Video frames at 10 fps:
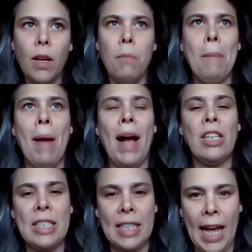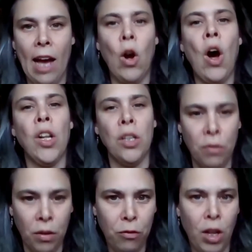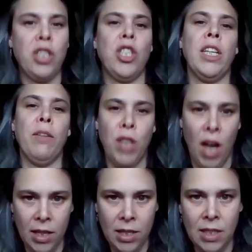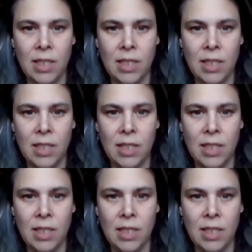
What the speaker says: by balancing out all of the flushing of toxins,